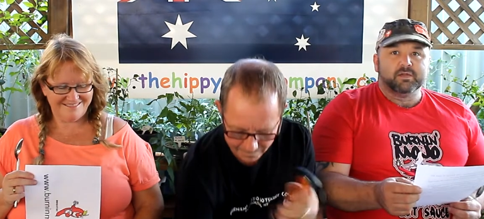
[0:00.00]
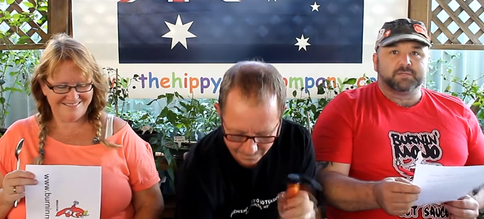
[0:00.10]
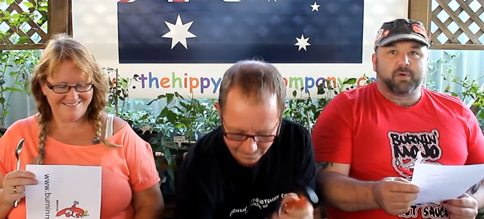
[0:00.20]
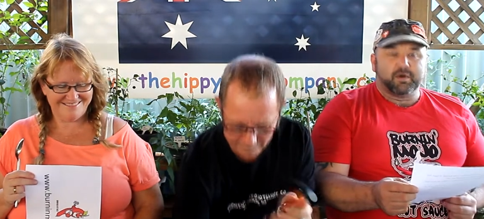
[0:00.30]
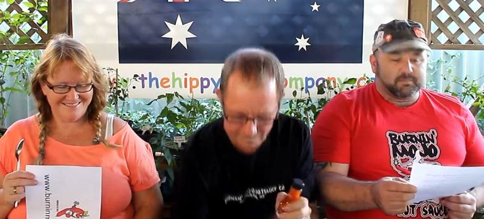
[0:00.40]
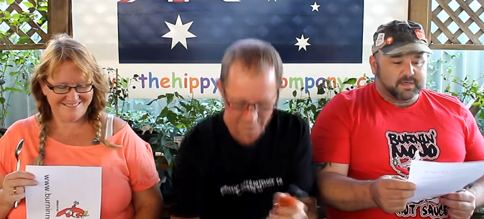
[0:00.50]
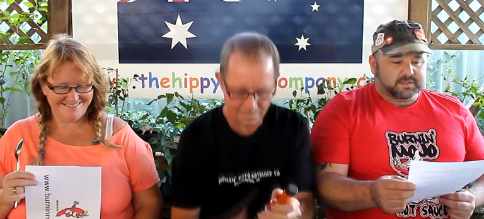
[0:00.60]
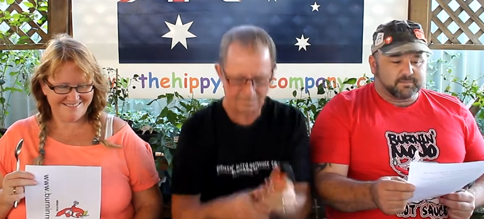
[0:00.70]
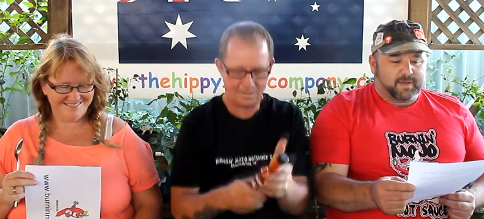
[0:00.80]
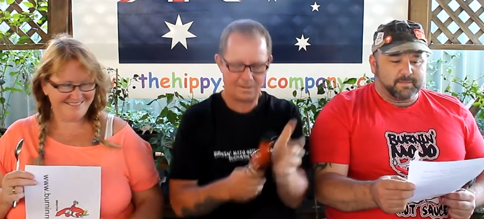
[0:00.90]
Speaker 1: This potent
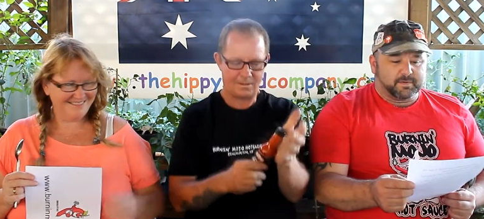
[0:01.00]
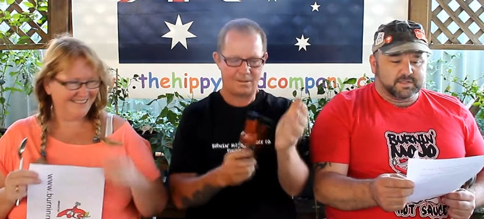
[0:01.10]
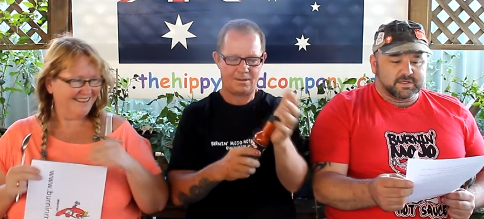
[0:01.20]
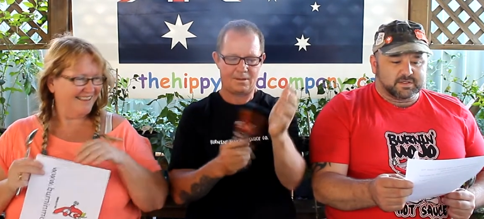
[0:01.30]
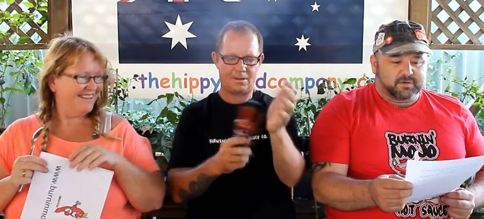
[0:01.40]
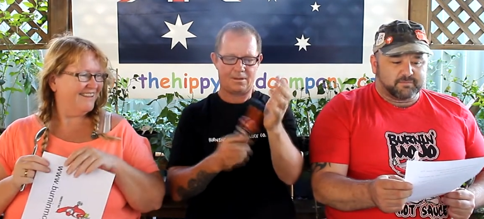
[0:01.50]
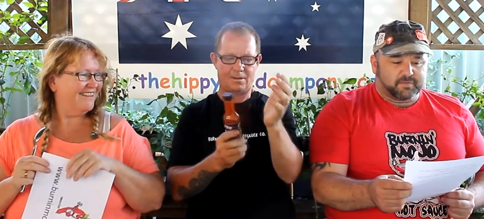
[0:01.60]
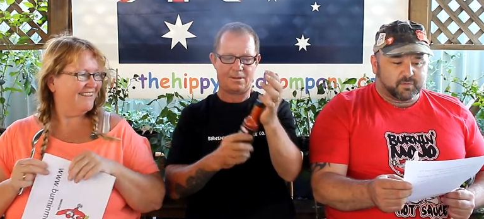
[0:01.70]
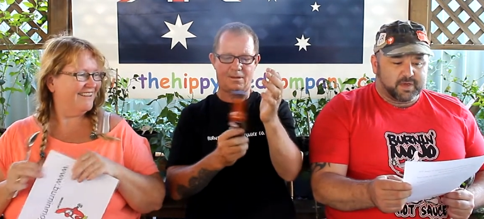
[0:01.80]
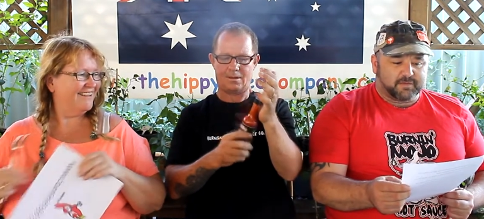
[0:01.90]
mix of peppers is not
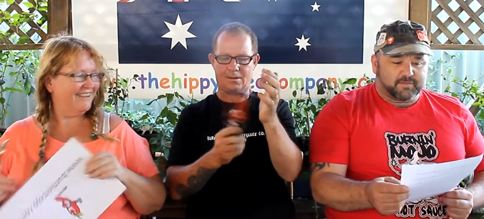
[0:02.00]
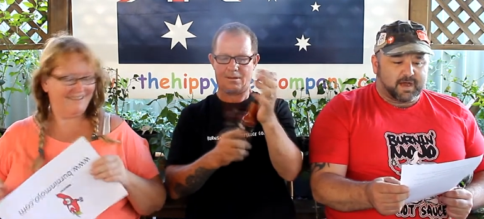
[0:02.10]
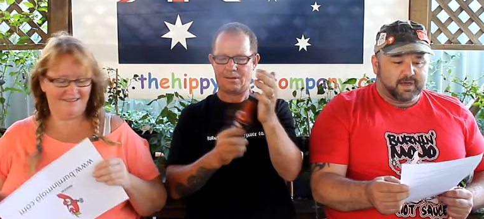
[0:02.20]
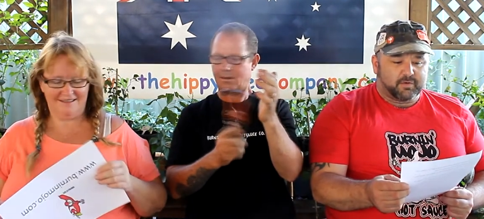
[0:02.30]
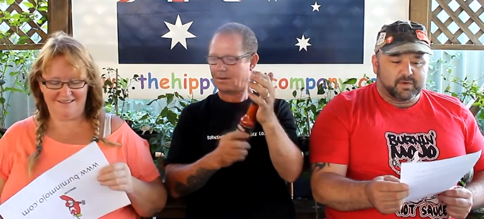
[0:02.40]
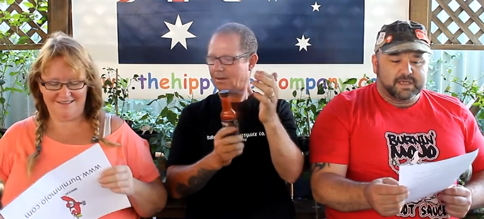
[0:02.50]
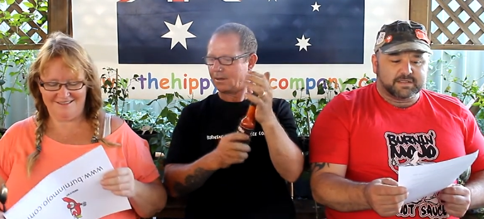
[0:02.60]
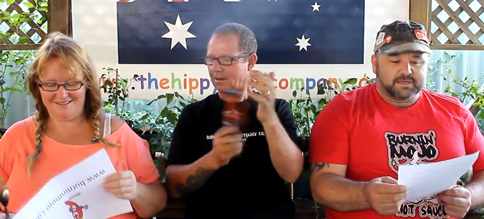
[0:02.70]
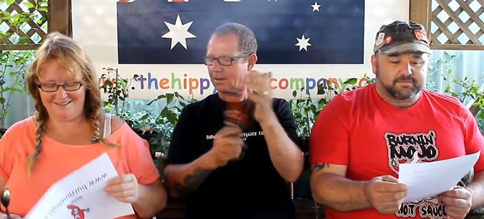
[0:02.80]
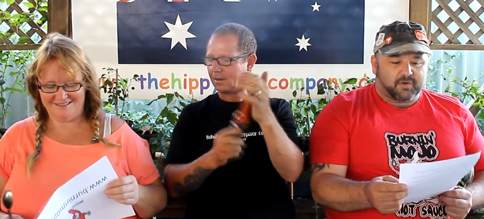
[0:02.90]
for the weak of heart or
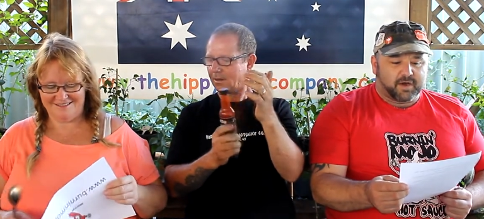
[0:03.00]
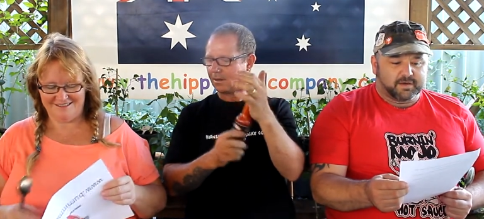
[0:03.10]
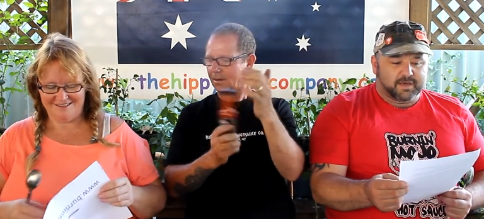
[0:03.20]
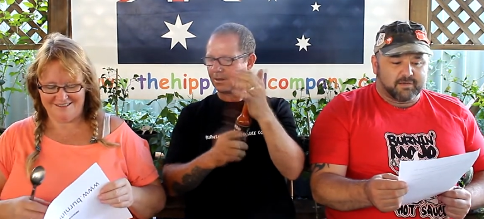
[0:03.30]
easily frightened.